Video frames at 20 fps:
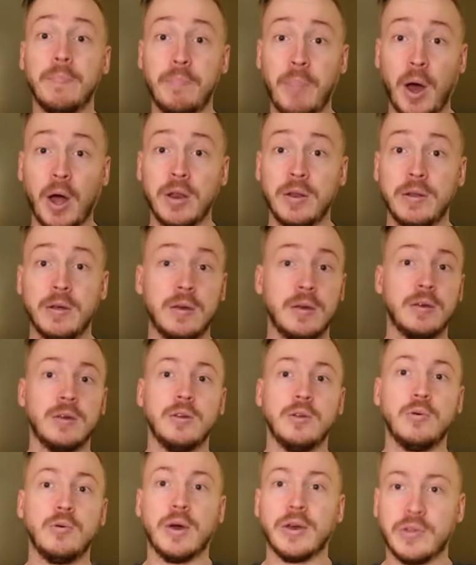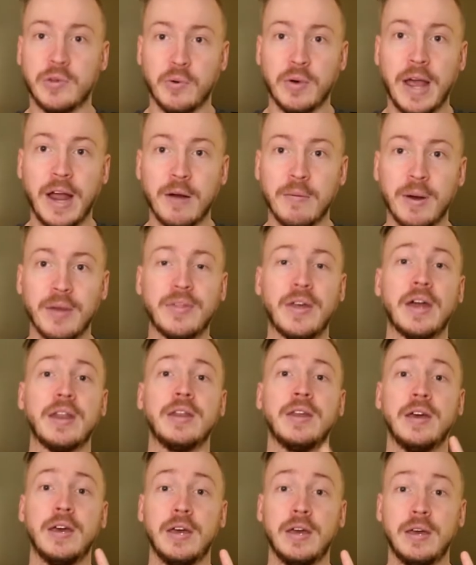But you guys don't care about
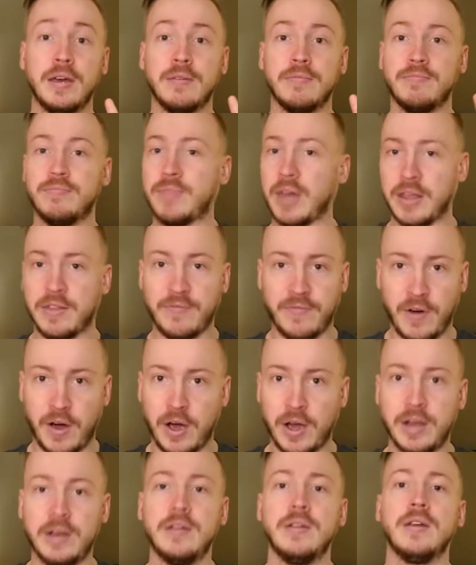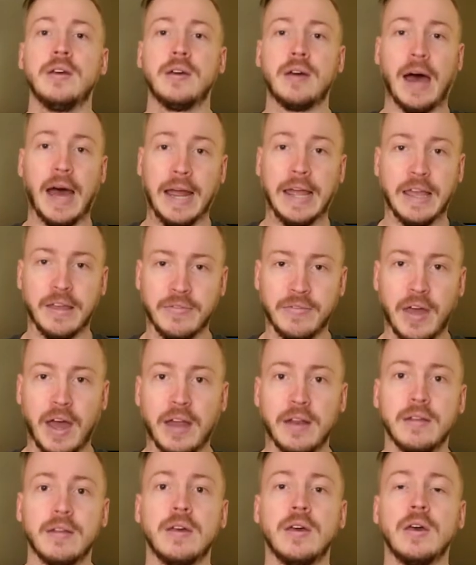that. That's fine. I get
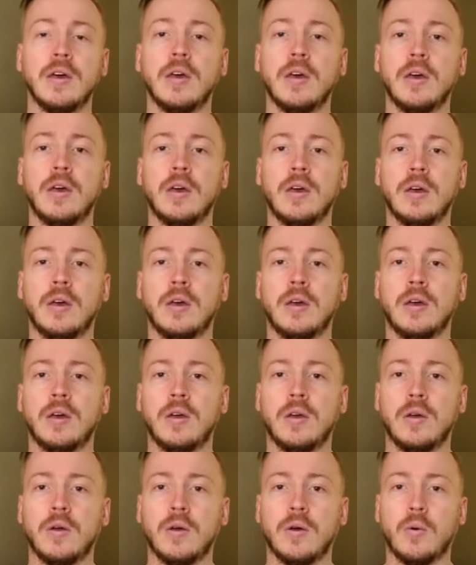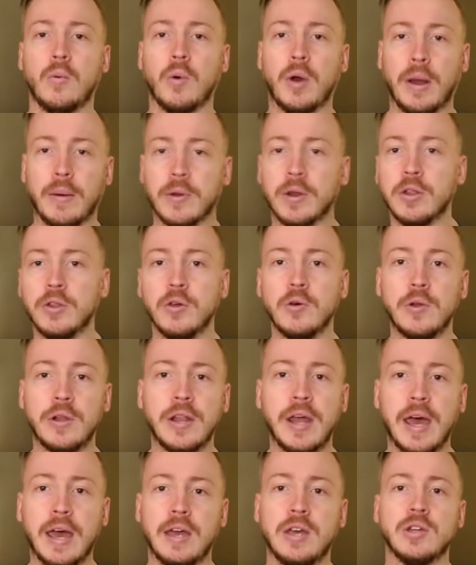that. What I'm going to do
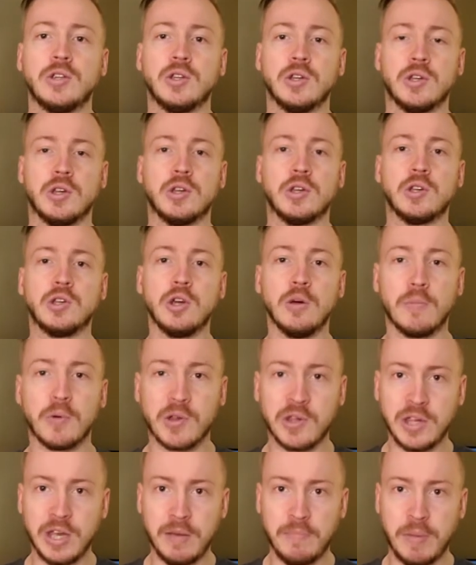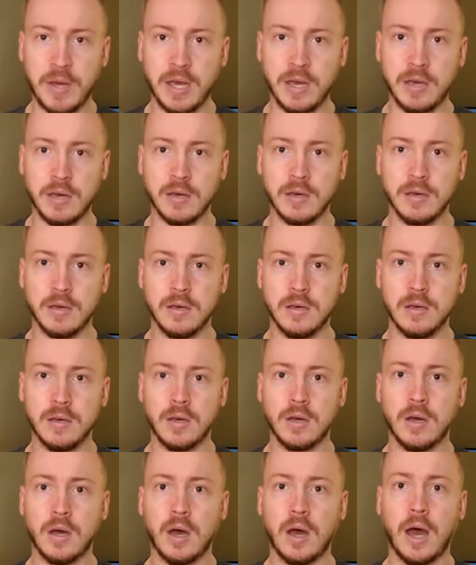today is just a super sneak peek
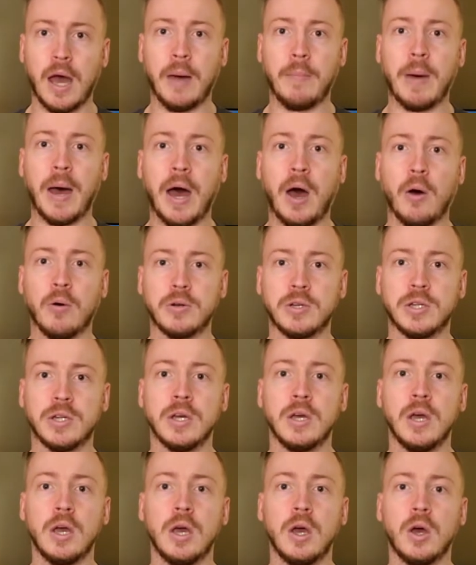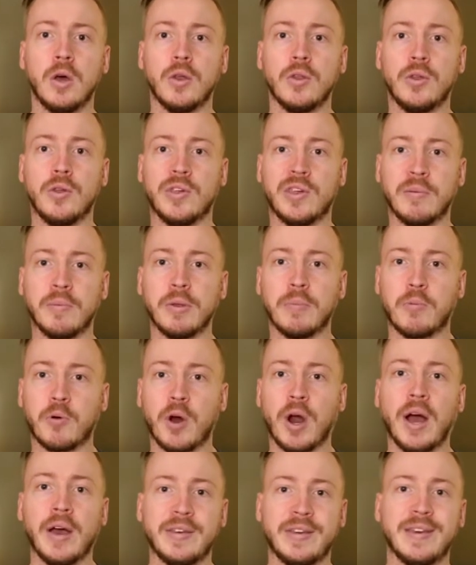about some of the
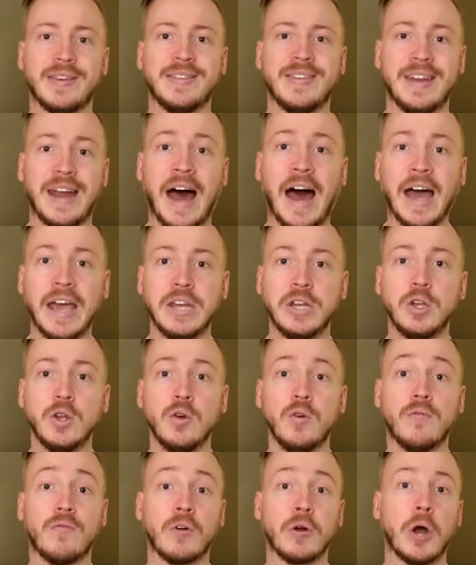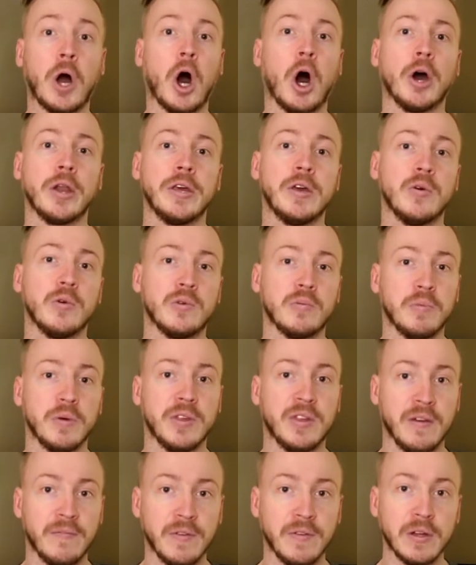process that I do for audio
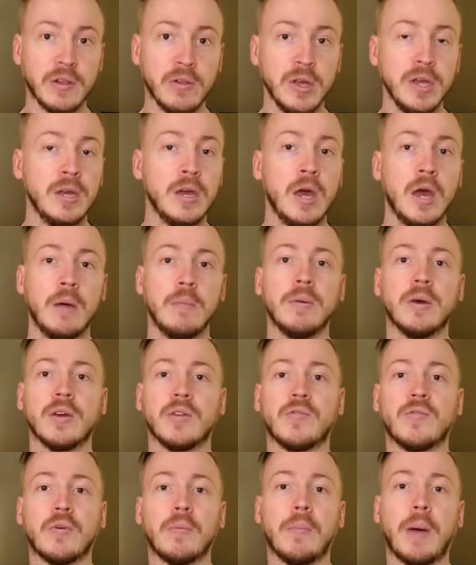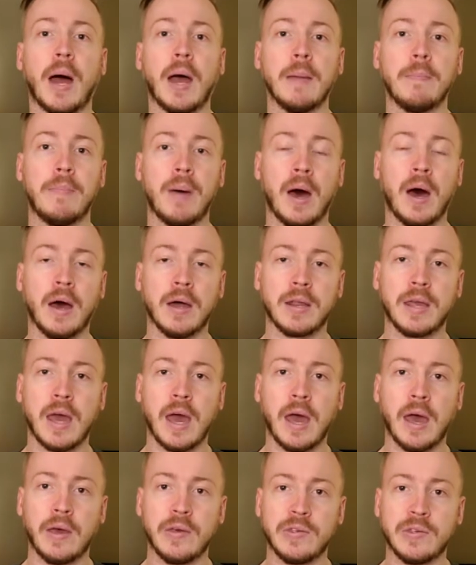specifically, because for my
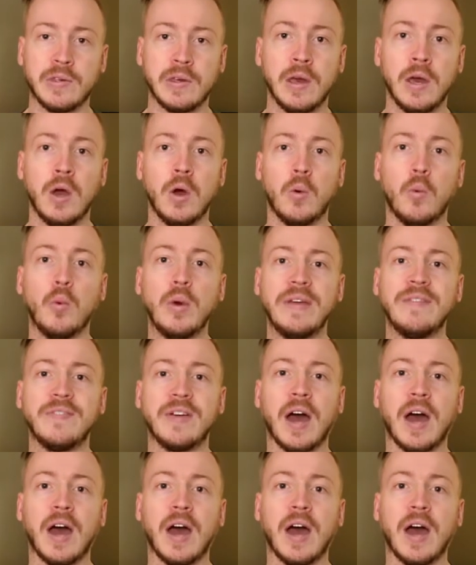podcast, we